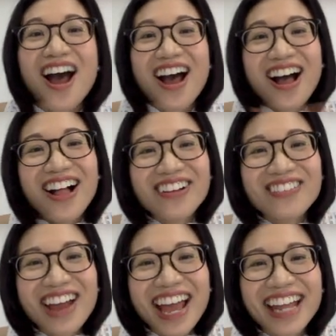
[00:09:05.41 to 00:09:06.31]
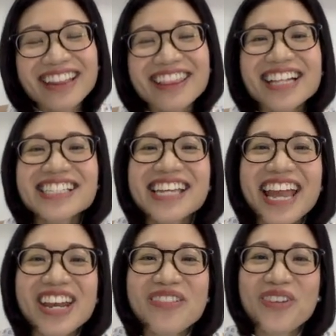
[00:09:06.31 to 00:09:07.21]
Alright, that's the
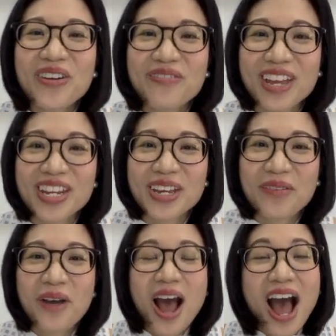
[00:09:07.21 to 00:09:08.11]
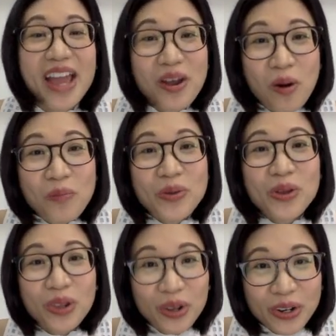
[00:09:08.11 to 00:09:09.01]
end of our video. I hope you
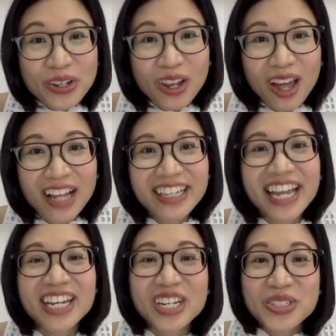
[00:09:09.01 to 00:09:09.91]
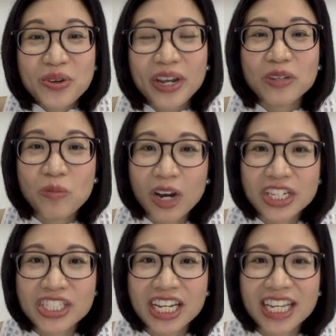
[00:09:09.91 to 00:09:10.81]
learned a lot and enjoyed
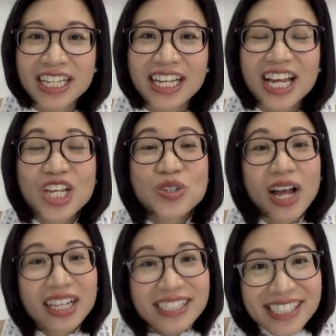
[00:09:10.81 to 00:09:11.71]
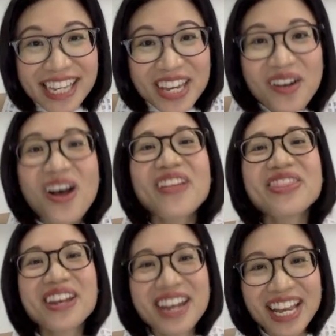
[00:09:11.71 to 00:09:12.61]
watching. So I'll see you on
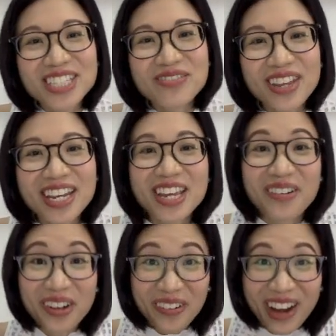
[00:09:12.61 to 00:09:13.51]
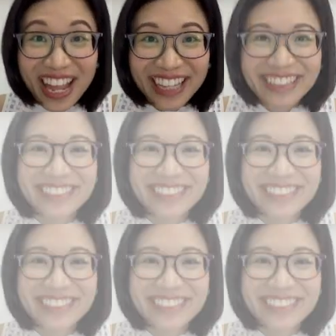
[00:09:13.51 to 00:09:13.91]
the next video, alright?